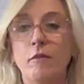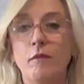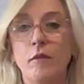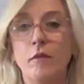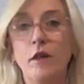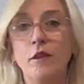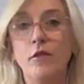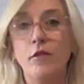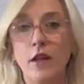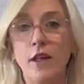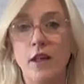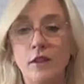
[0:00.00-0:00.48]

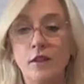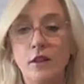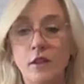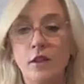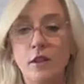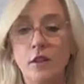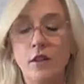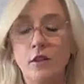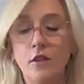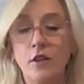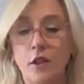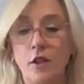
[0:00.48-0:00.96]

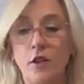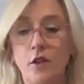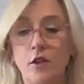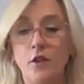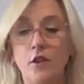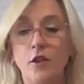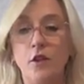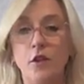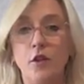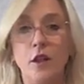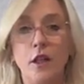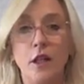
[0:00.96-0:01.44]
events. So
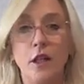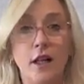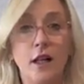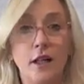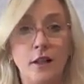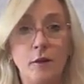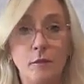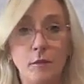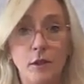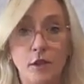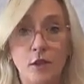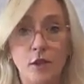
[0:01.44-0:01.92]
you can
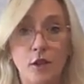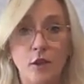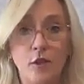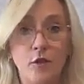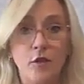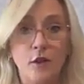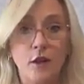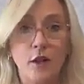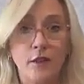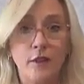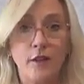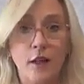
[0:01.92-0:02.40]
either be
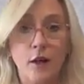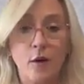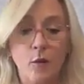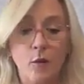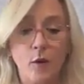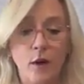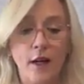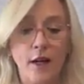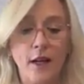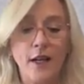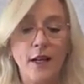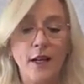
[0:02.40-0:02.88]
certified that
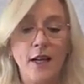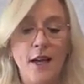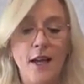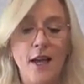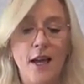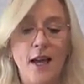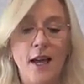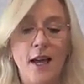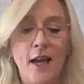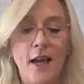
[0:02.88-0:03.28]
way,